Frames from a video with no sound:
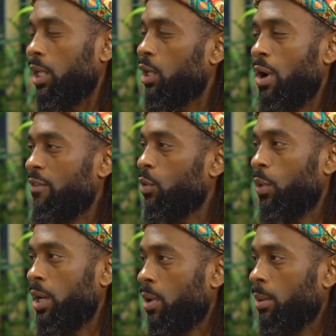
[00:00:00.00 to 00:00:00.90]
When they don't have a
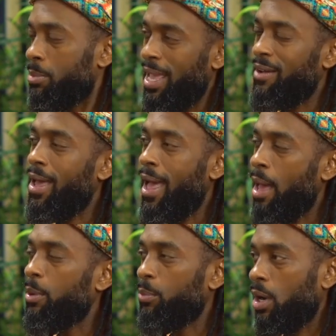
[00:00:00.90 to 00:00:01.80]
weight problem, they have a
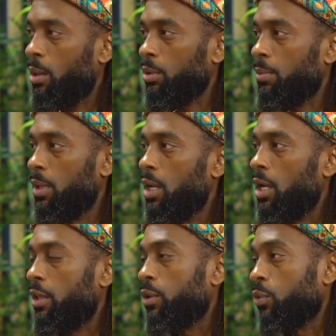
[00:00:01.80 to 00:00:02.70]
habit
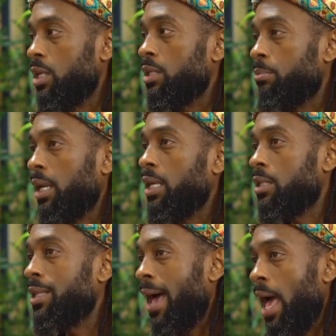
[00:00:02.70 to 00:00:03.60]
problem. And the reason being
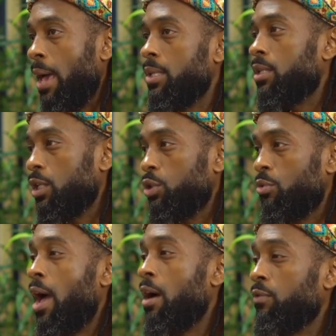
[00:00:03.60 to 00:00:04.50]
is the habits that
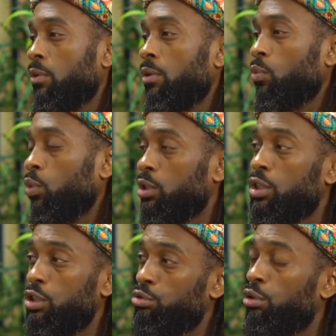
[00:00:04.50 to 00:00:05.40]
you have are what's
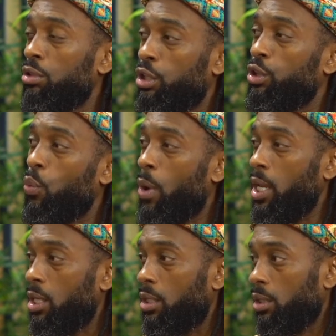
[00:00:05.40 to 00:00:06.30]
controlling the
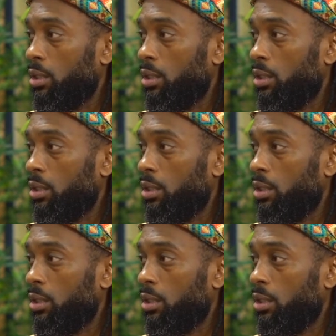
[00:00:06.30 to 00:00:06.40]
weight.